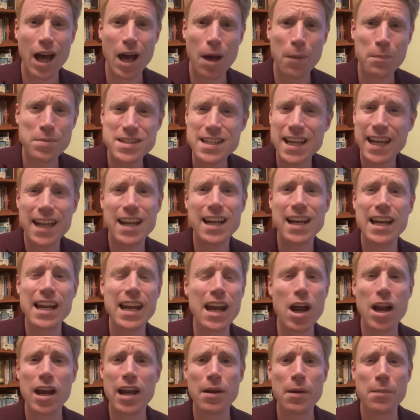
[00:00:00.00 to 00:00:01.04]
a particularly,
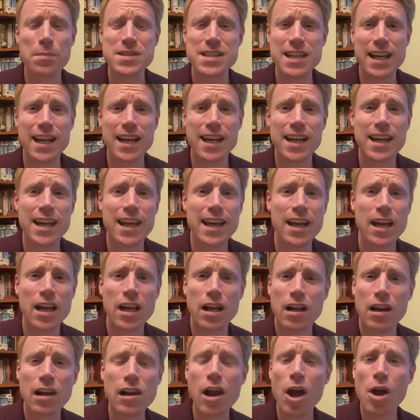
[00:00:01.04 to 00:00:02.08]
a particularly
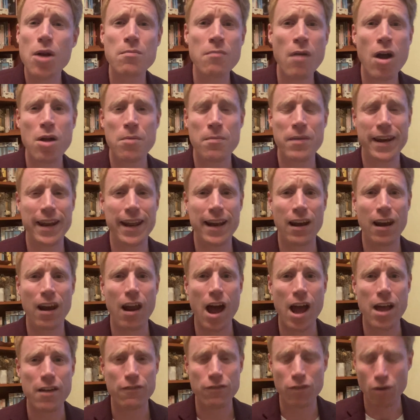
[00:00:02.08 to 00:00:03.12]
low moment in
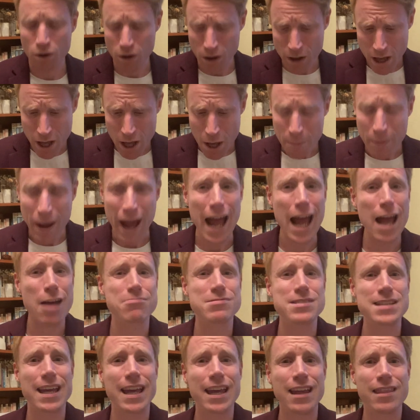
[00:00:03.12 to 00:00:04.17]
life, or
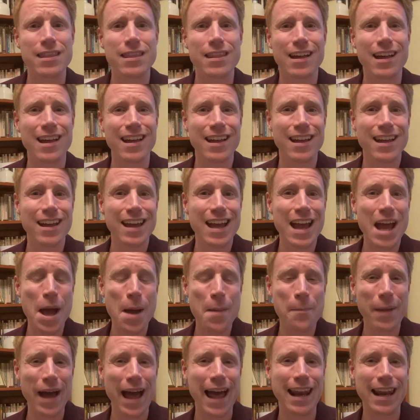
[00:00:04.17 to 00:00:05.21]
perhaps in the
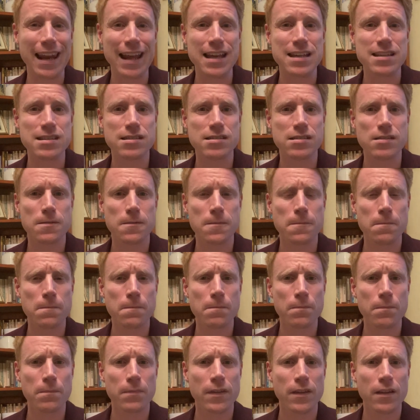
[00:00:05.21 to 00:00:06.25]
palace,
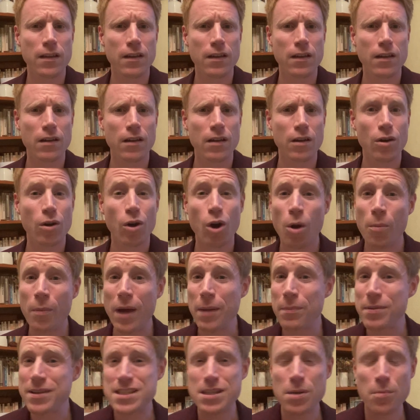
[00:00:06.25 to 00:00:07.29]
or
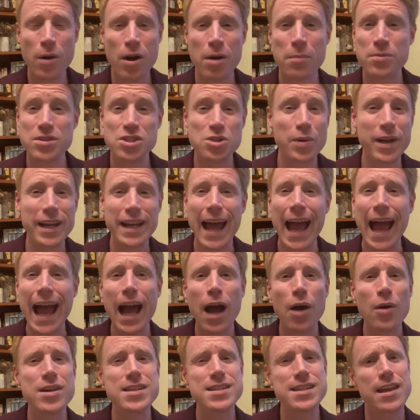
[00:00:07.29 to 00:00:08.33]
maybe somewhere in between,
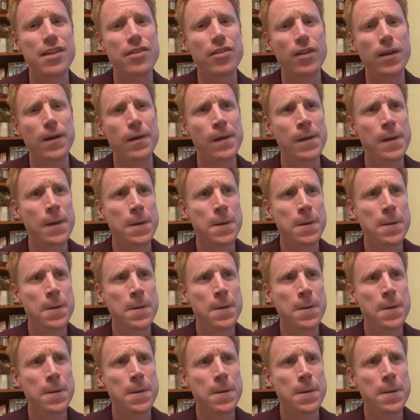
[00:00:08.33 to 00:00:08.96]
how is it that